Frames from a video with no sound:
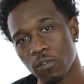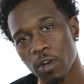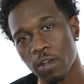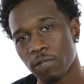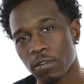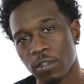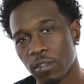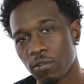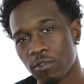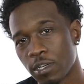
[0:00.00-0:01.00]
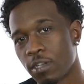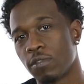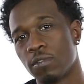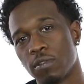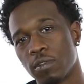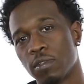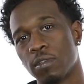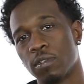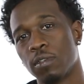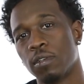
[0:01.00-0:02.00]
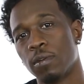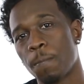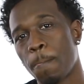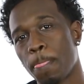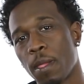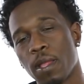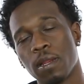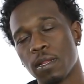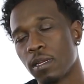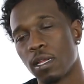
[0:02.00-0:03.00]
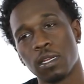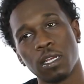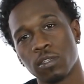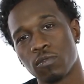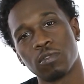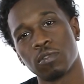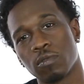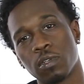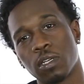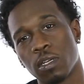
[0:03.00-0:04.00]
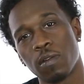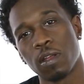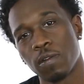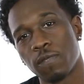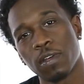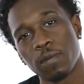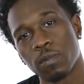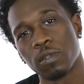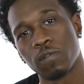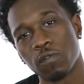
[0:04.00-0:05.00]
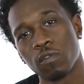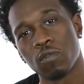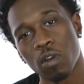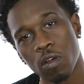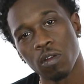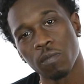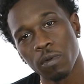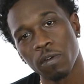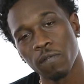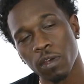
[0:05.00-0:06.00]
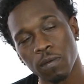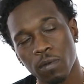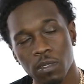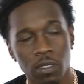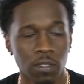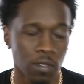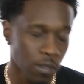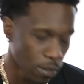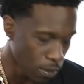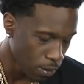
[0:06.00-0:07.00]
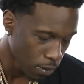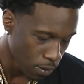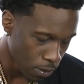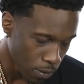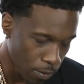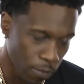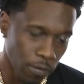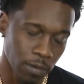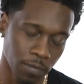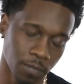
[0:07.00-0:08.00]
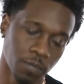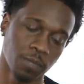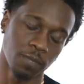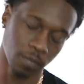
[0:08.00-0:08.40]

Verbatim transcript: trifling. You a hoe. Ain't nothing that that's what, what they come down to fake buffs. If you own a pair of fake buffs, listen here. Matter of fact,